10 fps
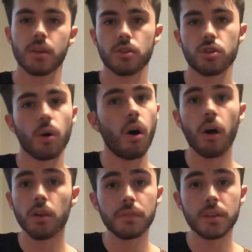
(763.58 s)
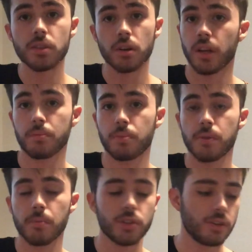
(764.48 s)
So all of these are like pretty
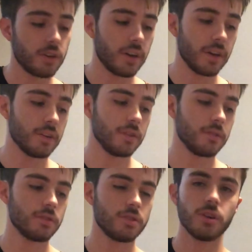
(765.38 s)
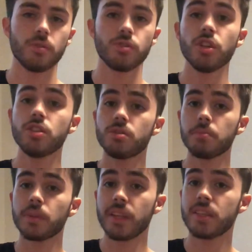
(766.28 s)
much interconnected. So just to
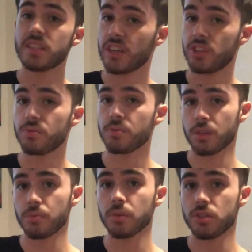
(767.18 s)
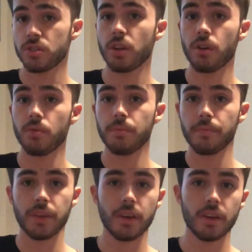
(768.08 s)
play this section really, really slow,
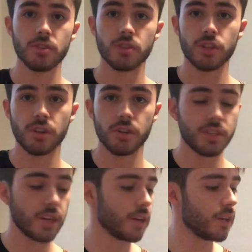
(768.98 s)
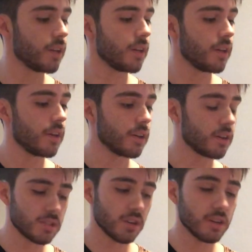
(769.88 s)
so that you understand it,
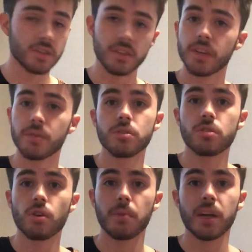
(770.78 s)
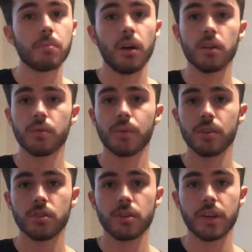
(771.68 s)
because honestly it was so mind-boggling when I
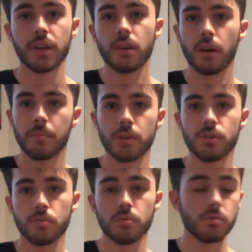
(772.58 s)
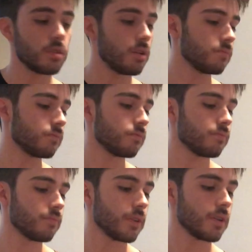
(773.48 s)
was learning it, I'm gonna do it real slow.
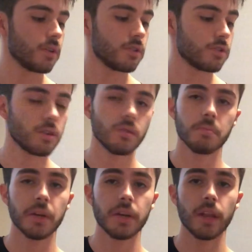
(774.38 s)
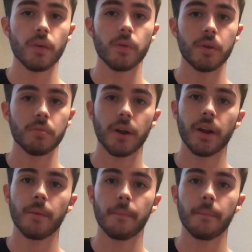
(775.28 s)
So play together with me right now.